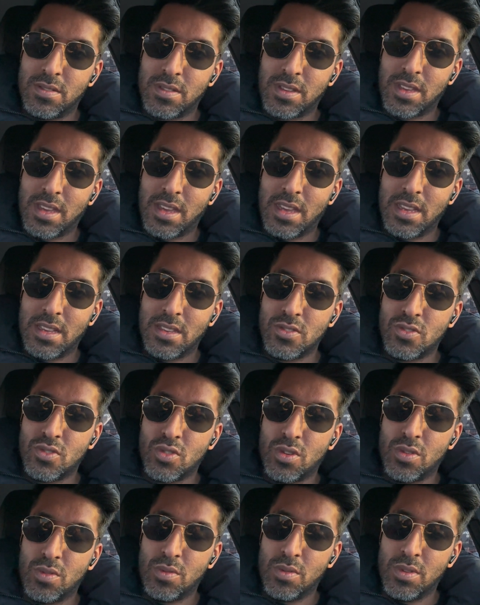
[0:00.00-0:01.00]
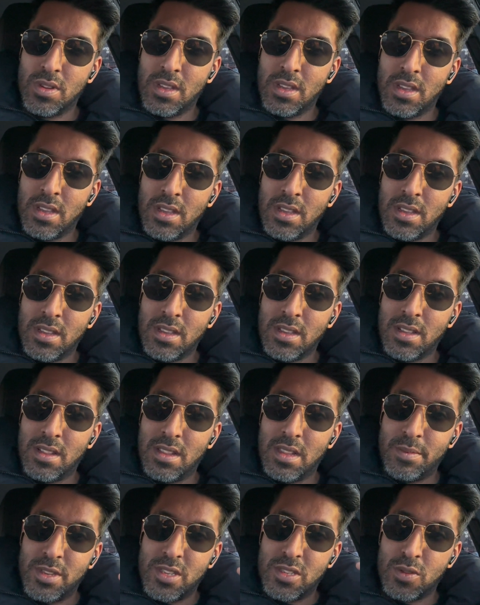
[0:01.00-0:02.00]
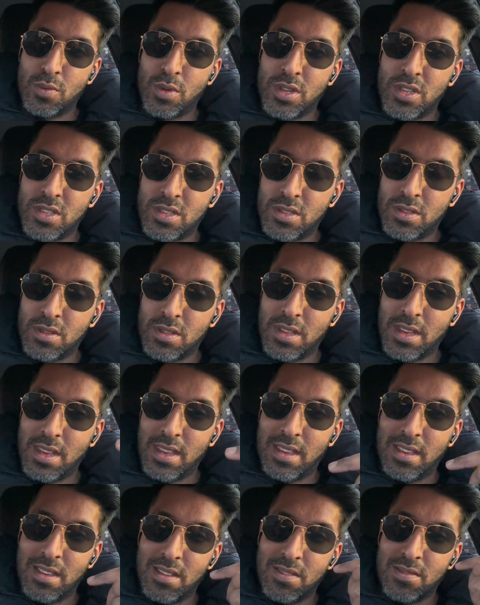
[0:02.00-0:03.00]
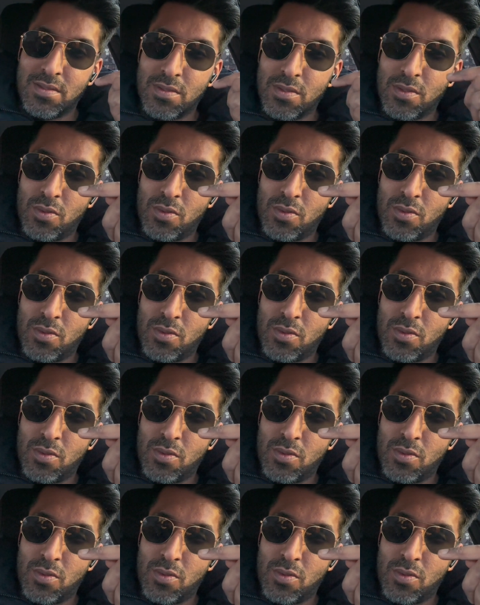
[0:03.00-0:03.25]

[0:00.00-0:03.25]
Okay, so let me switch to the